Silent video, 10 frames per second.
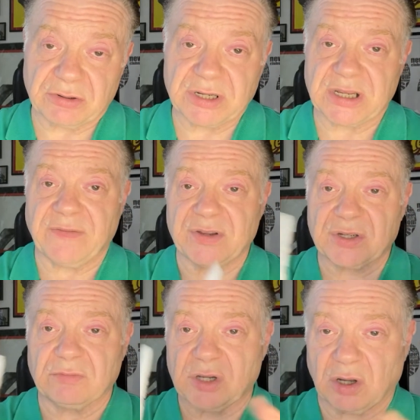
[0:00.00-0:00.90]
to it to give you
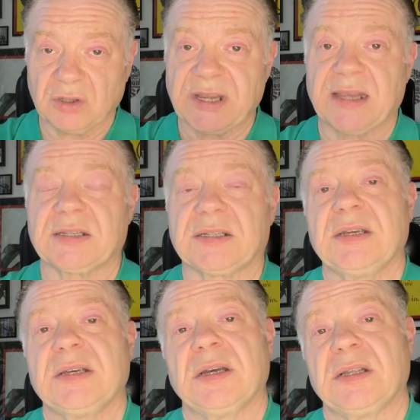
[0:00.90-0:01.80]
some context
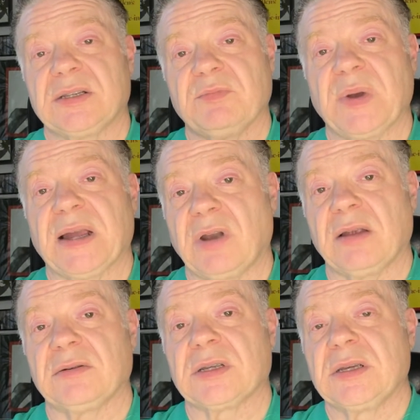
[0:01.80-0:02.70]
and some
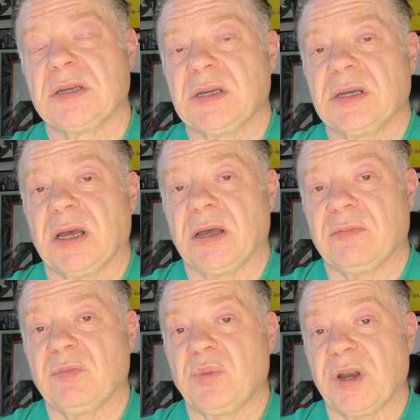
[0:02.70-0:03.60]
background,
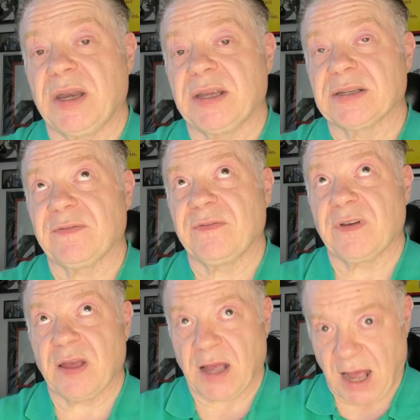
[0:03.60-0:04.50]
but it is a
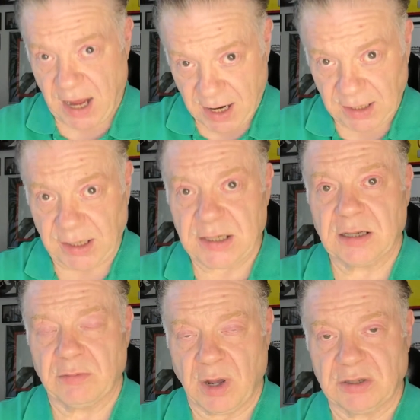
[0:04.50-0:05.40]
highly
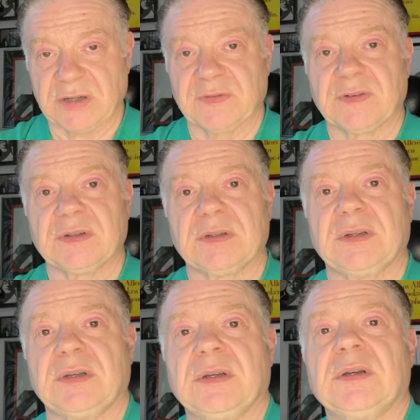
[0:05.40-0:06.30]
emotive
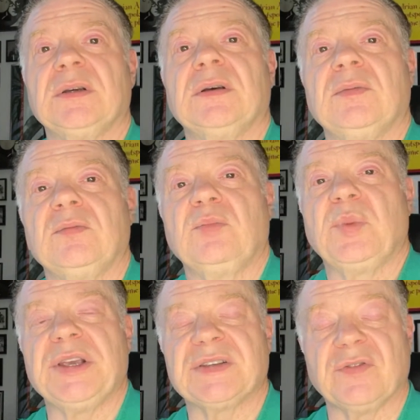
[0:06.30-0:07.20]

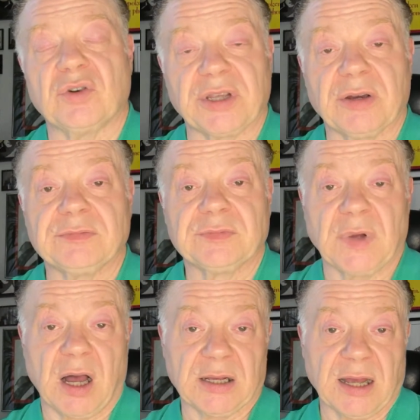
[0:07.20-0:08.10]
piece of audio
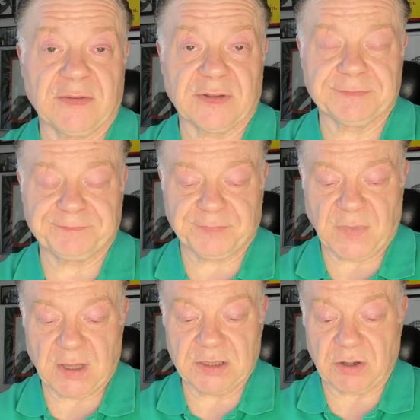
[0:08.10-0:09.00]
archive.
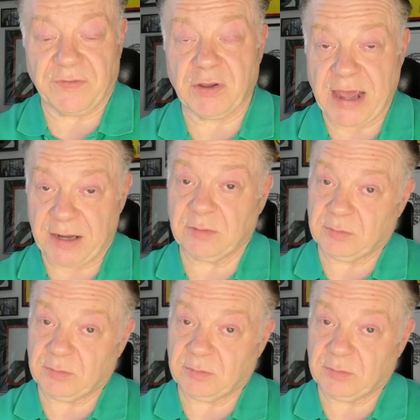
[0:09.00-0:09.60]
So if you can,